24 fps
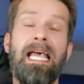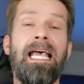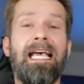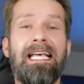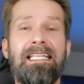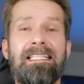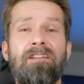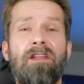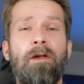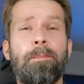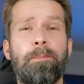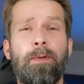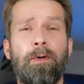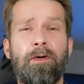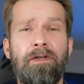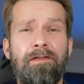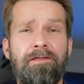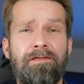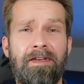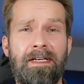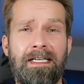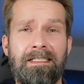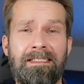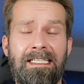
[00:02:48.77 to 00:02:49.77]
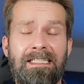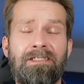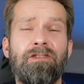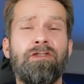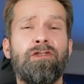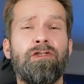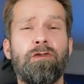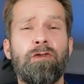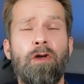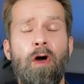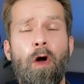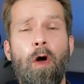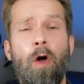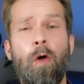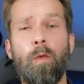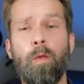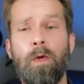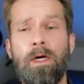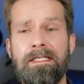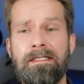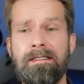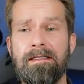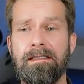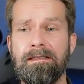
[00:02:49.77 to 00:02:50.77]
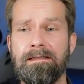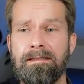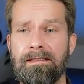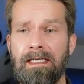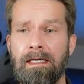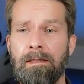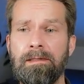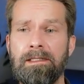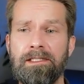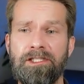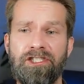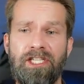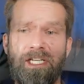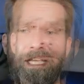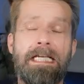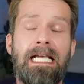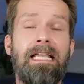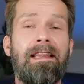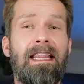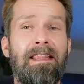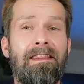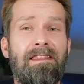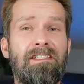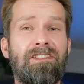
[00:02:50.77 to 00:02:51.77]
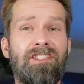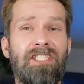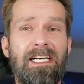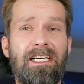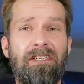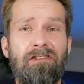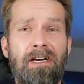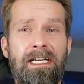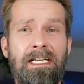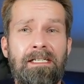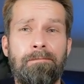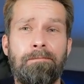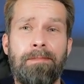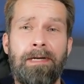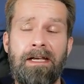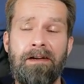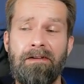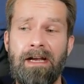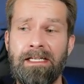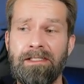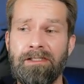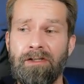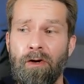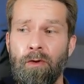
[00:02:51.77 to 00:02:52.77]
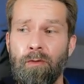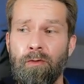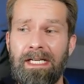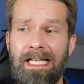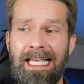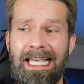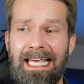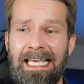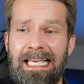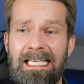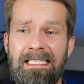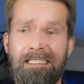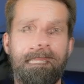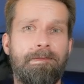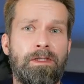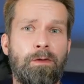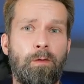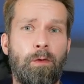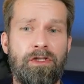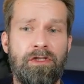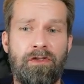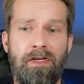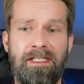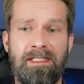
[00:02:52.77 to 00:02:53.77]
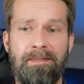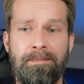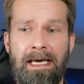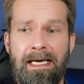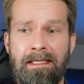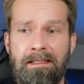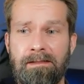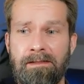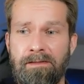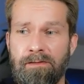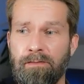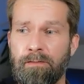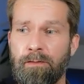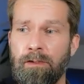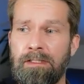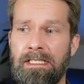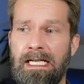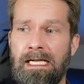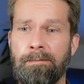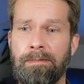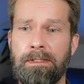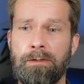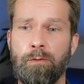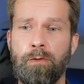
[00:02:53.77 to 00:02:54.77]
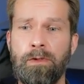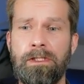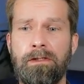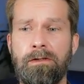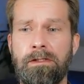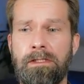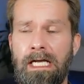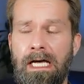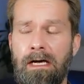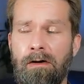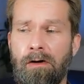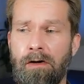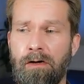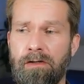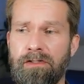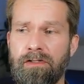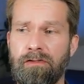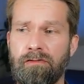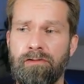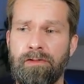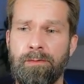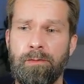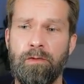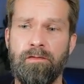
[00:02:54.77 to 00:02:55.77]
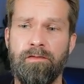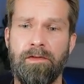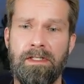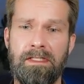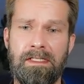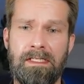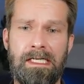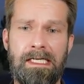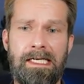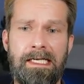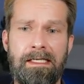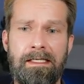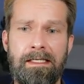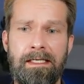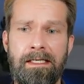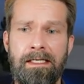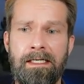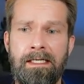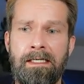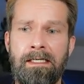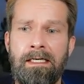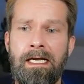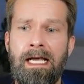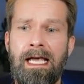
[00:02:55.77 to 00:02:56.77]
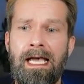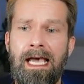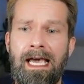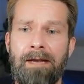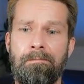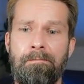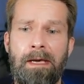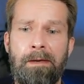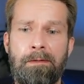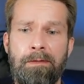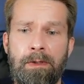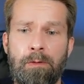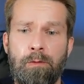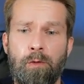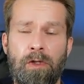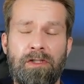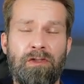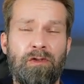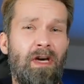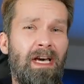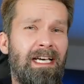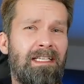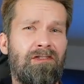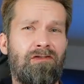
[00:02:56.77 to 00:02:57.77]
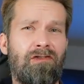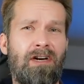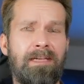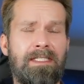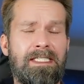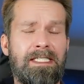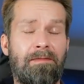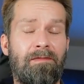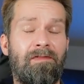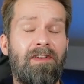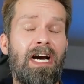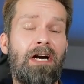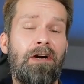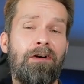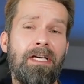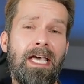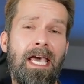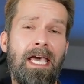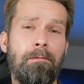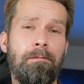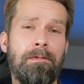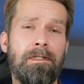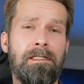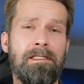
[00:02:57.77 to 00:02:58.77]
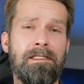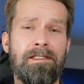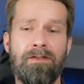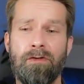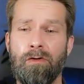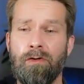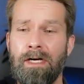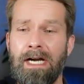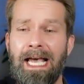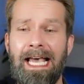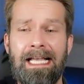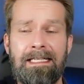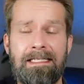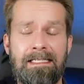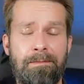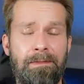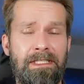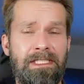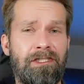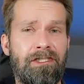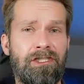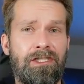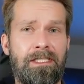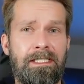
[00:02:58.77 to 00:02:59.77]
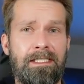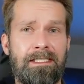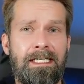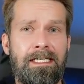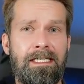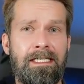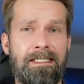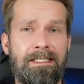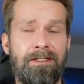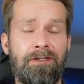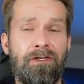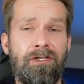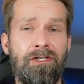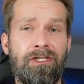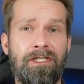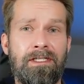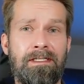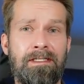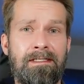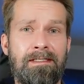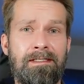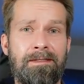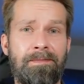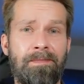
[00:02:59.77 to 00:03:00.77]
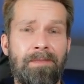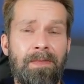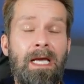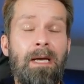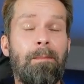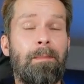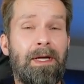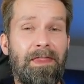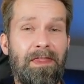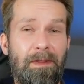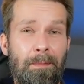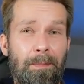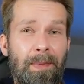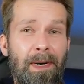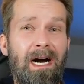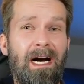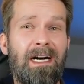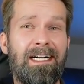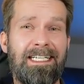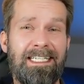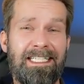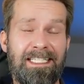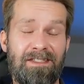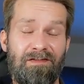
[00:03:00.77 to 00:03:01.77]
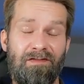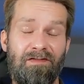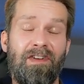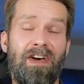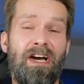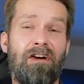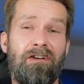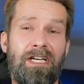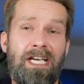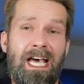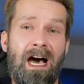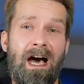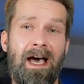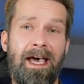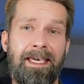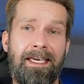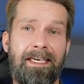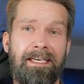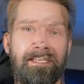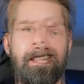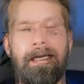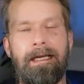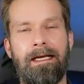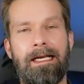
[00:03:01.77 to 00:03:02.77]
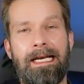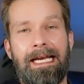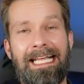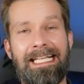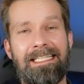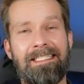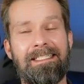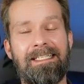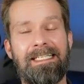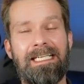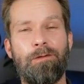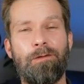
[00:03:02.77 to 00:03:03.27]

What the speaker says: It's not perfect, and you should always double check that the generated Playwright code is what you expect. So for example, we could now also remove this click here, and maybe we want to extract some variables or add some additional assertions, but the bar is very high here. Let's see